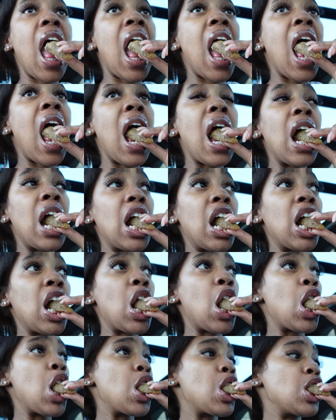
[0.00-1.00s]
I don't even
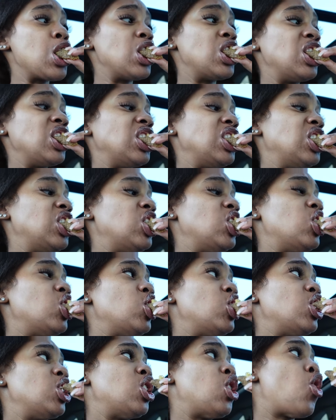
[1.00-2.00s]
bother with the fry. I just
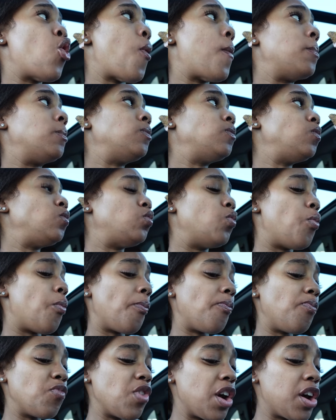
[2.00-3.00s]
got it as a side because
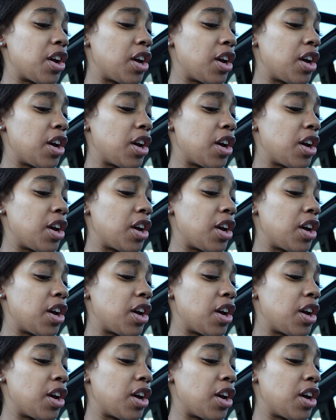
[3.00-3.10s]
it's chicken.